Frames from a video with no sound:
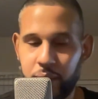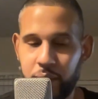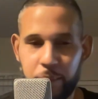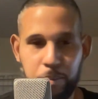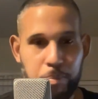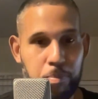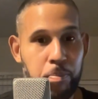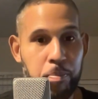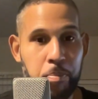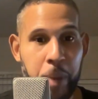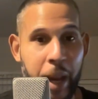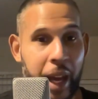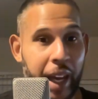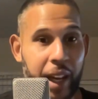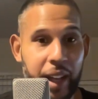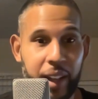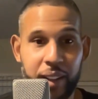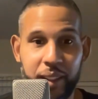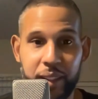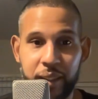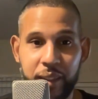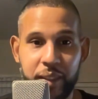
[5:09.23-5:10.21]
man,
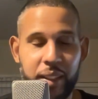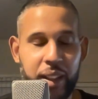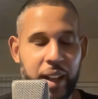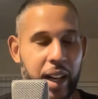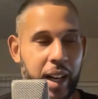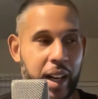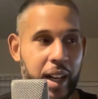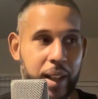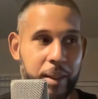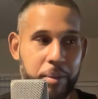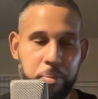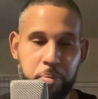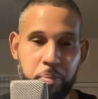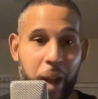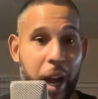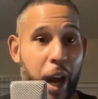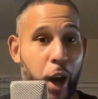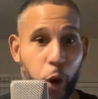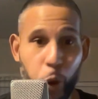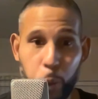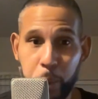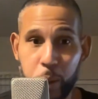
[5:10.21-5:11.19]
I
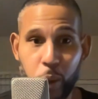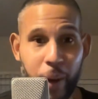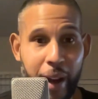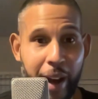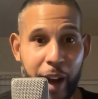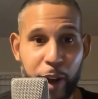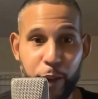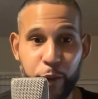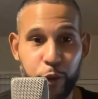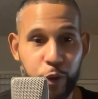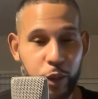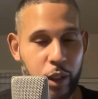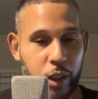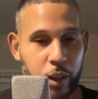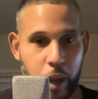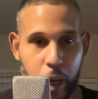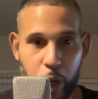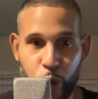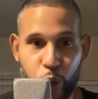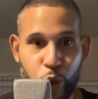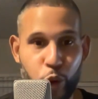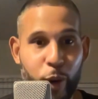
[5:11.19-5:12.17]
hope you have
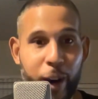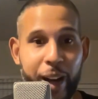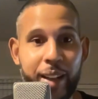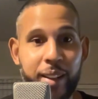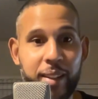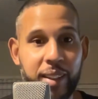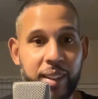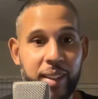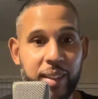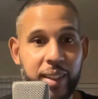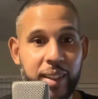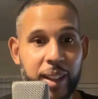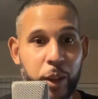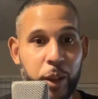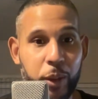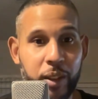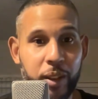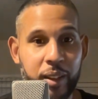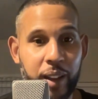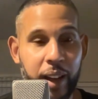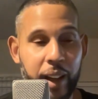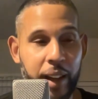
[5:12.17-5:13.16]
a crazy skill
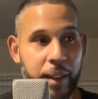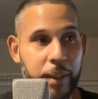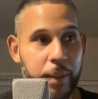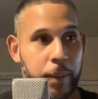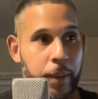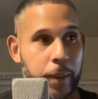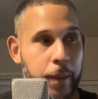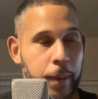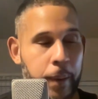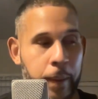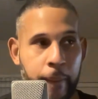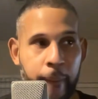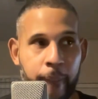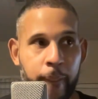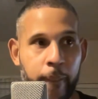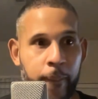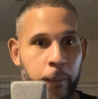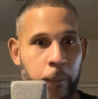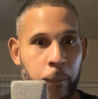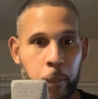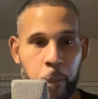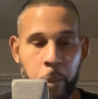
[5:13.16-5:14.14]
set.
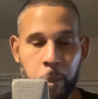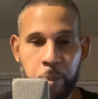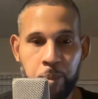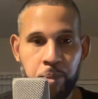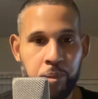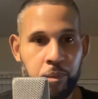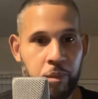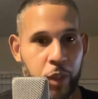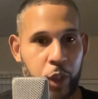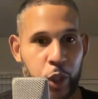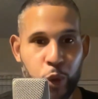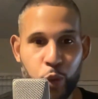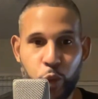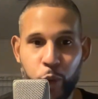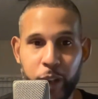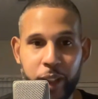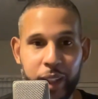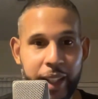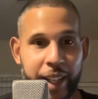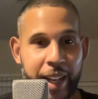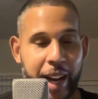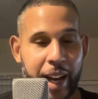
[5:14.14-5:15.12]
You
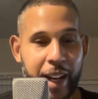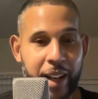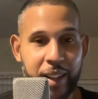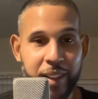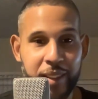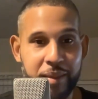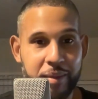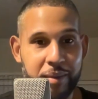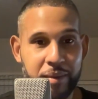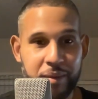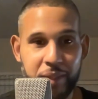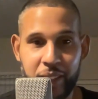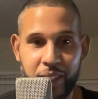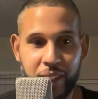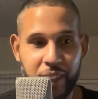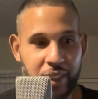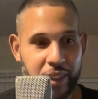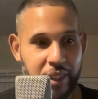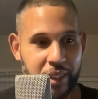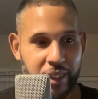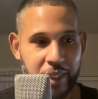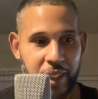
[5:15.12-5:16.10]
really gotta,
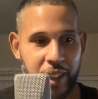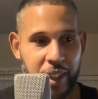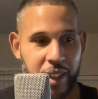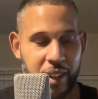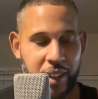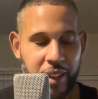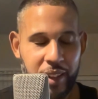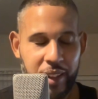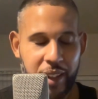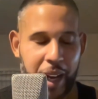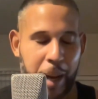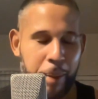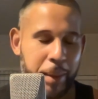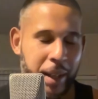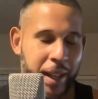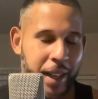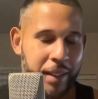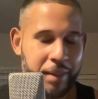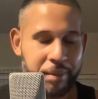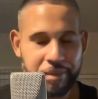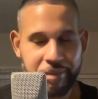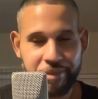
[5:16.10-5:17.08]
I
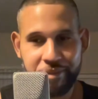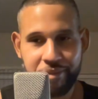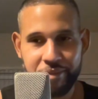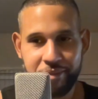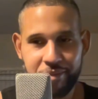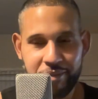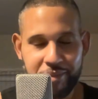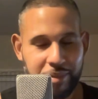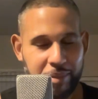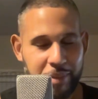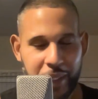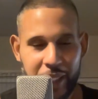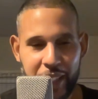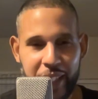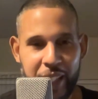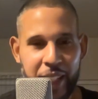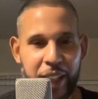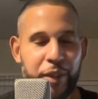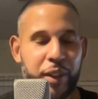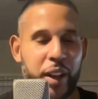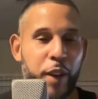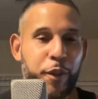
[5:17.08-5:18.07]
mean,
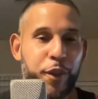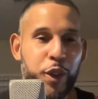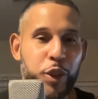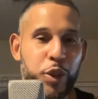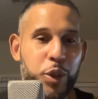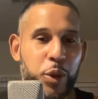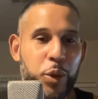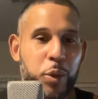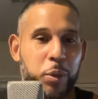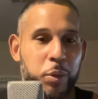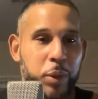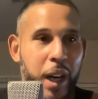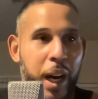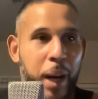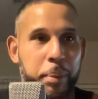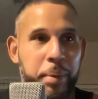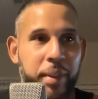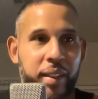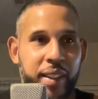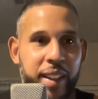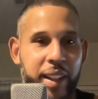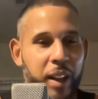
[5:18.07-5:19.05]
even if you do
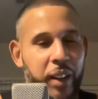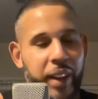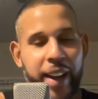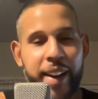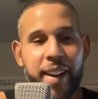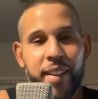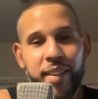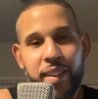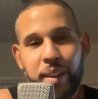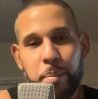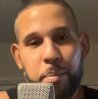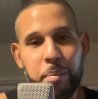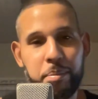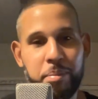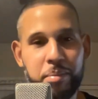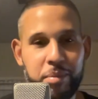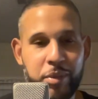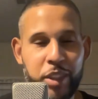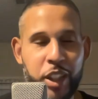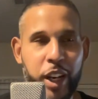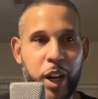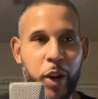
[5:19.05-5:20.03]
upskill, that doesn't,
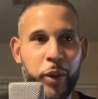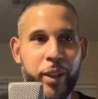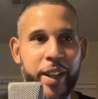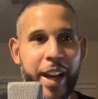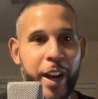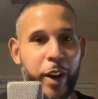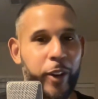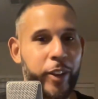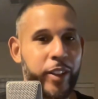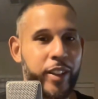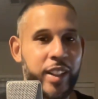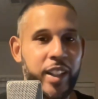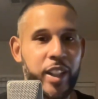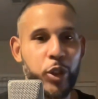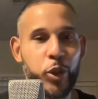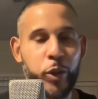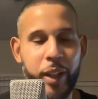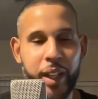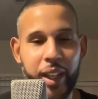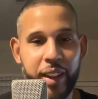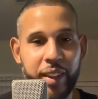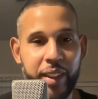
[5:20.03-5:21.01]
guarantee you
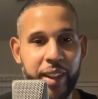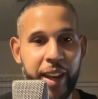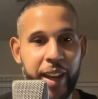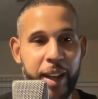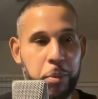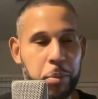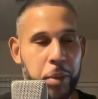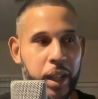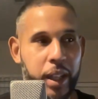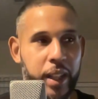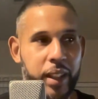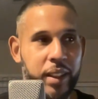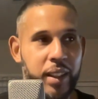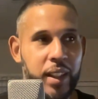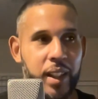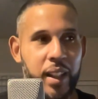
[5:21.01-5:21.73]
anything. But